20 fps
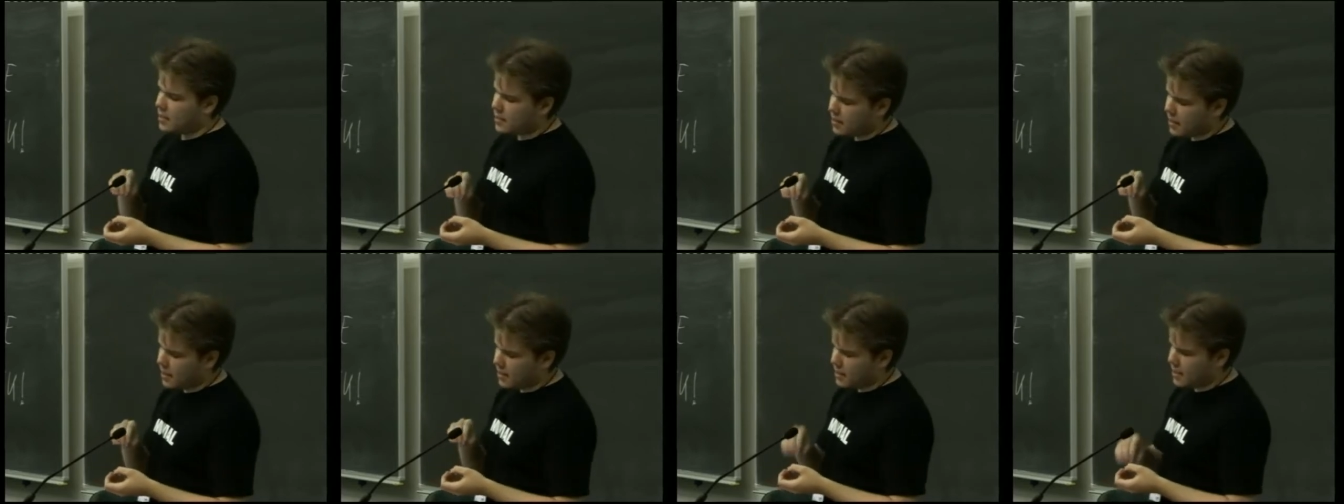
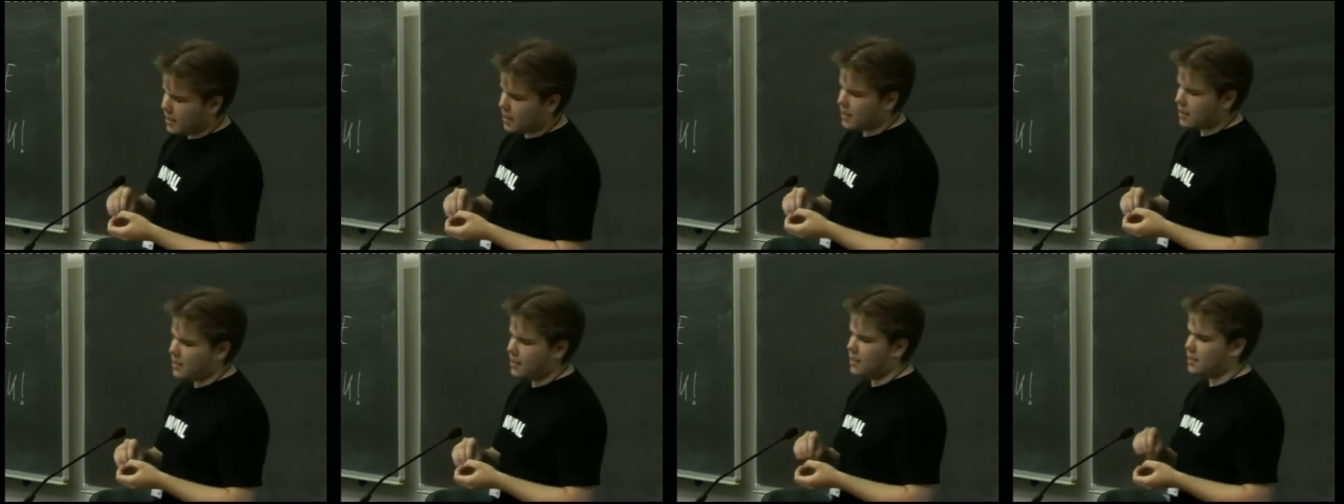that,
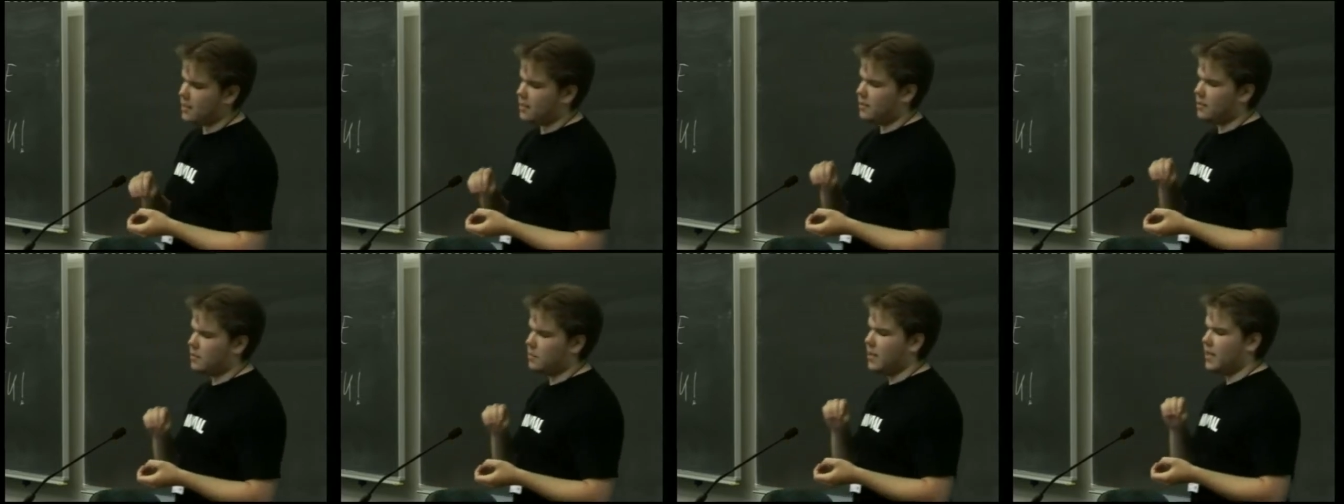check
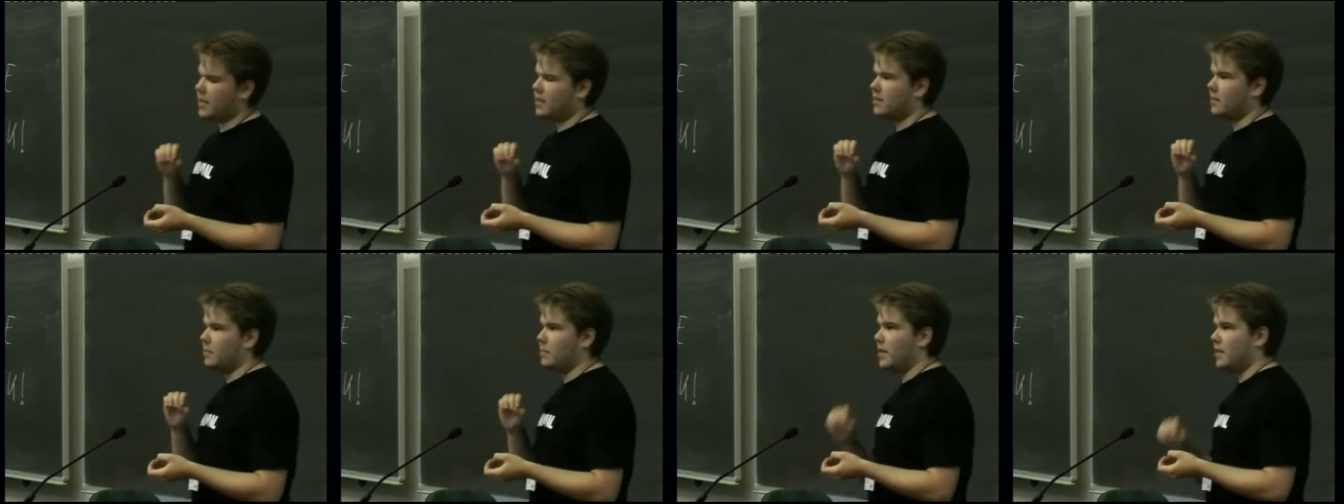doesn't make
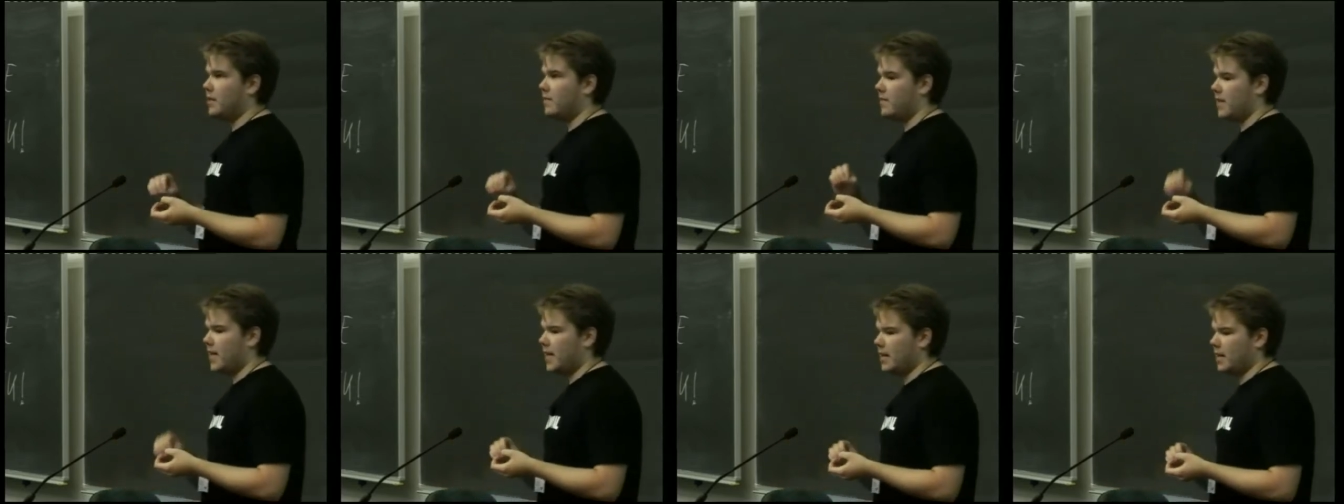the build
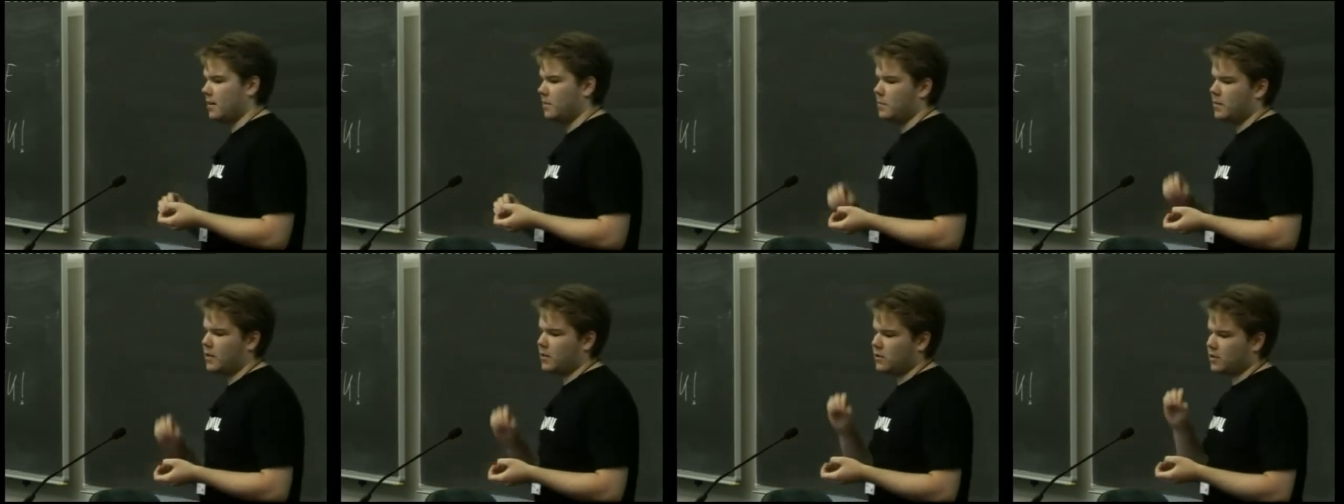fail
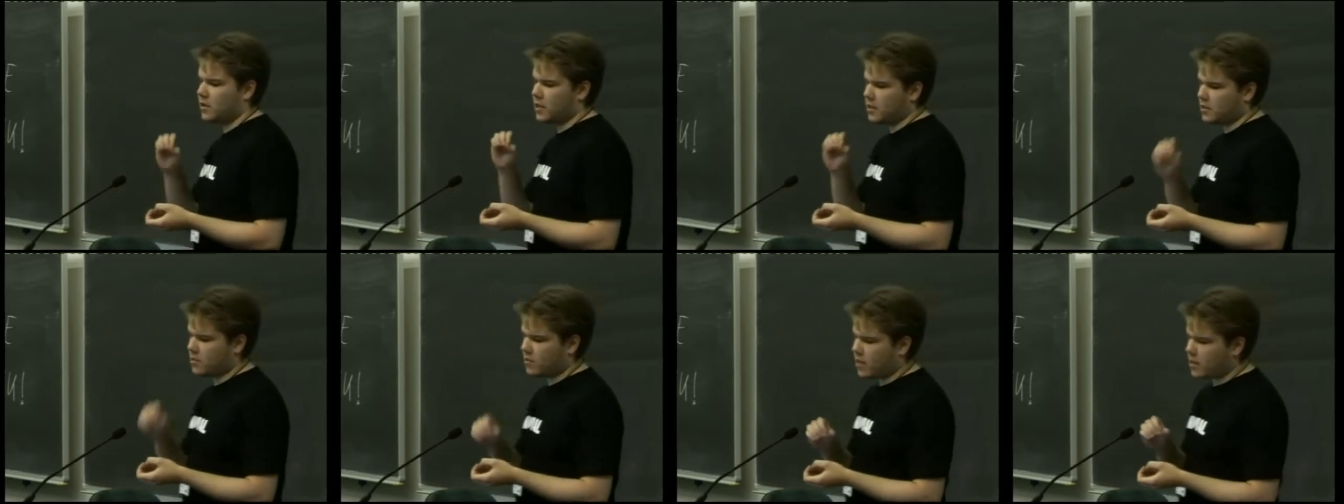because
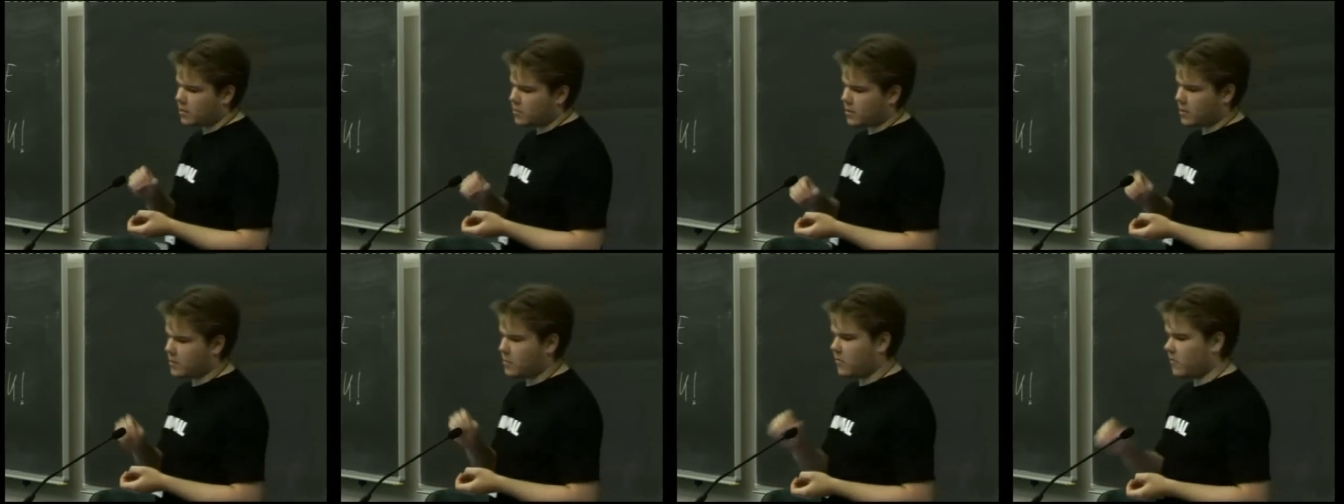
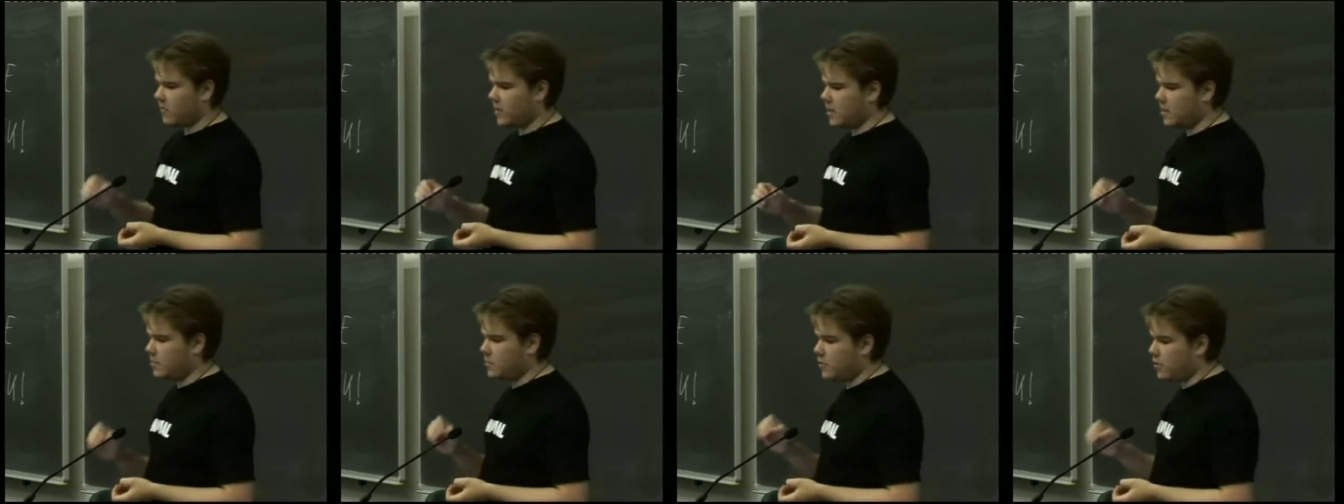Scratchbox
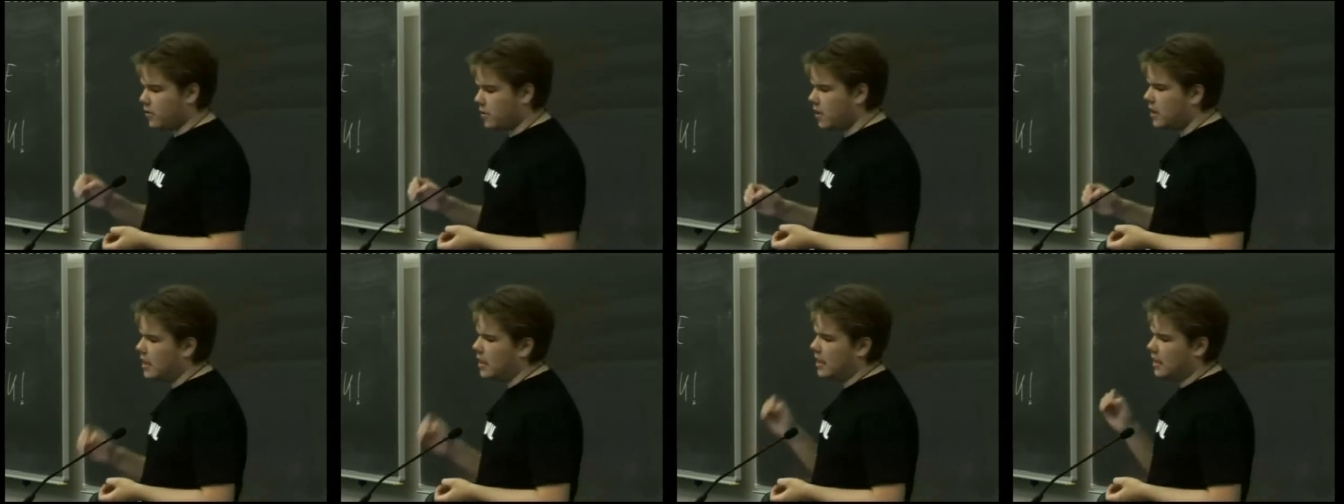provides Perl
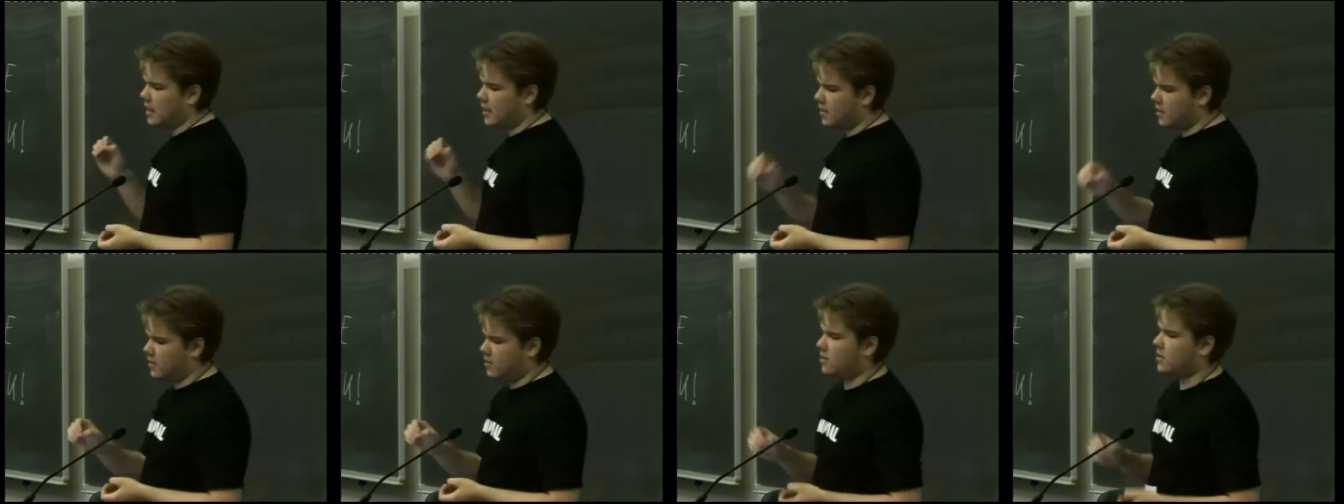in
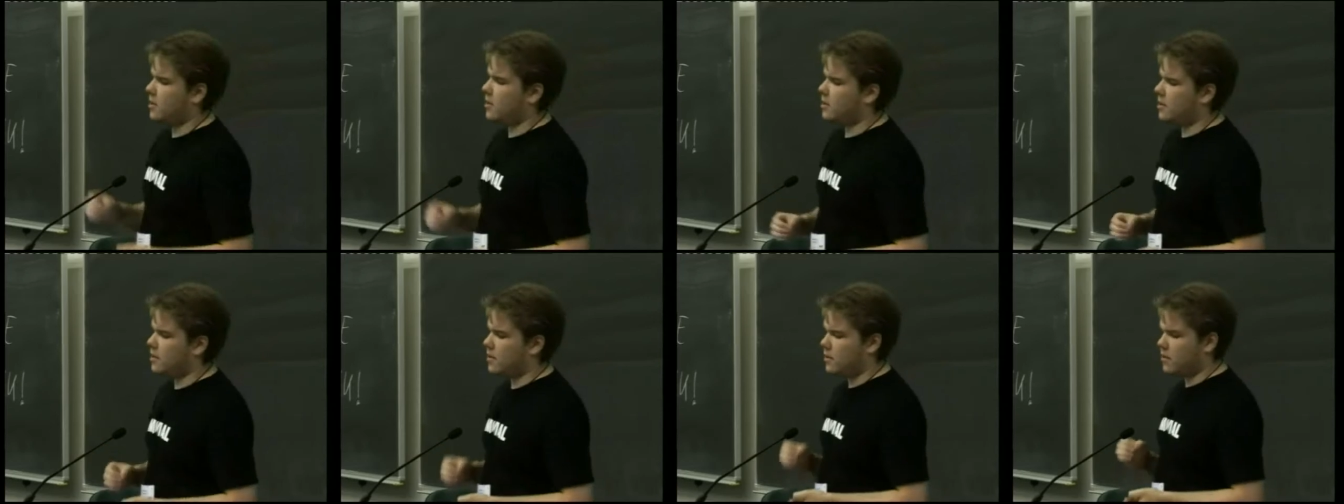a
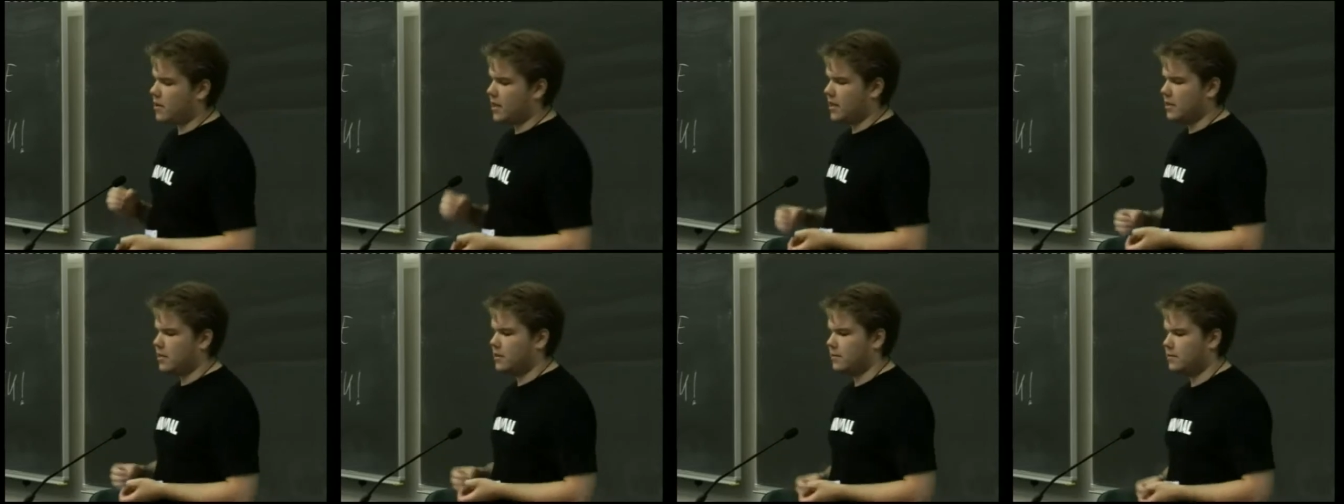non-standard
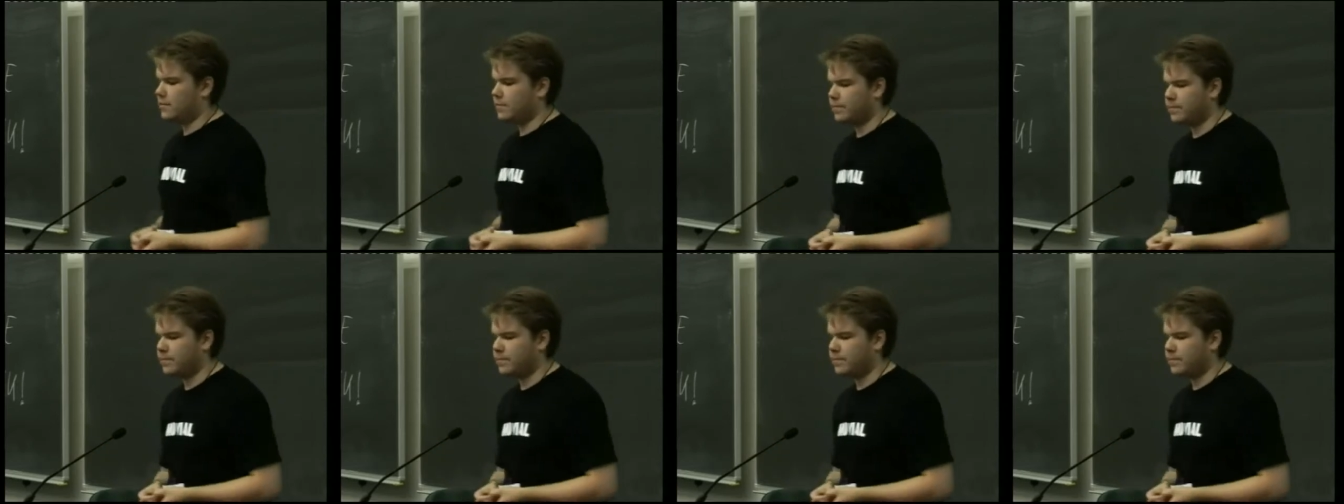location.